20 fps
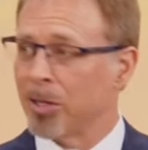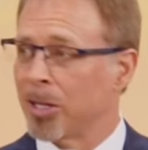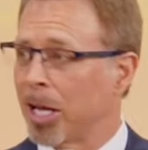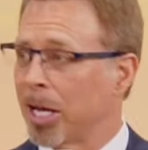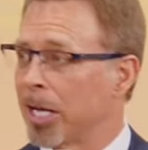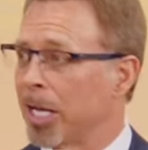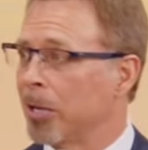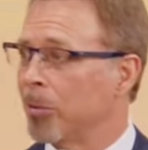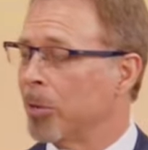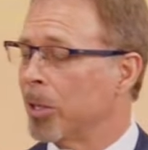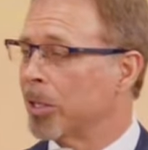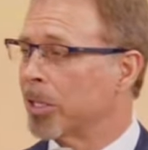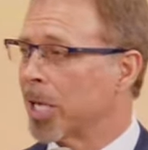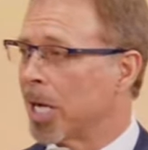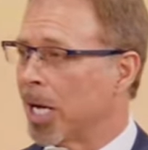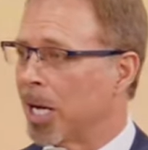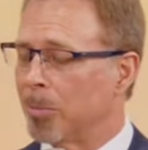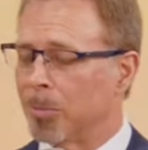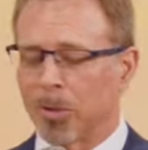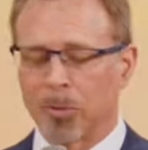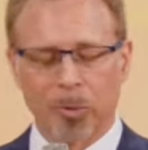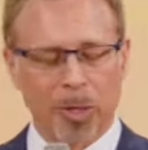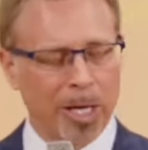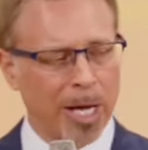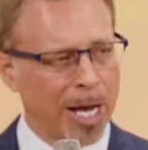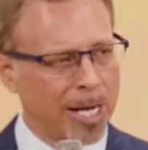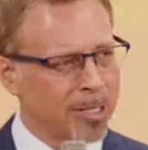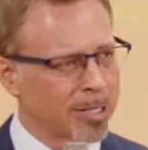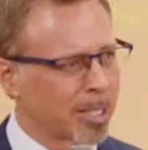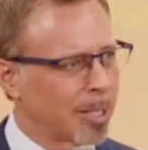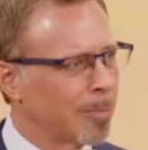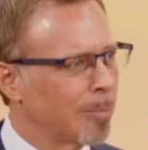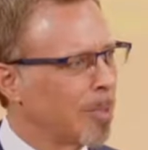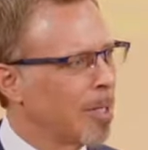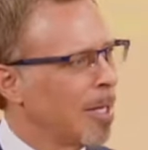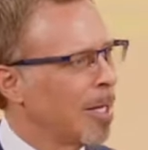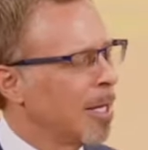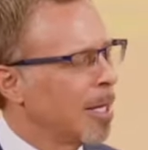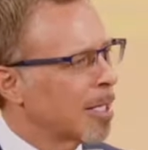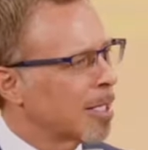that he would come, and we asked him
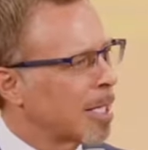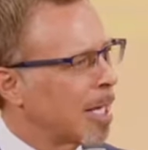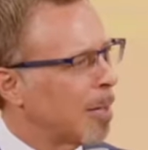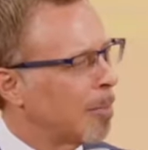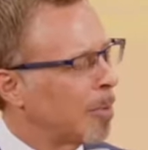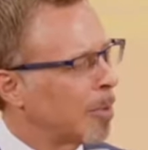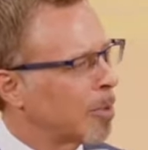to come.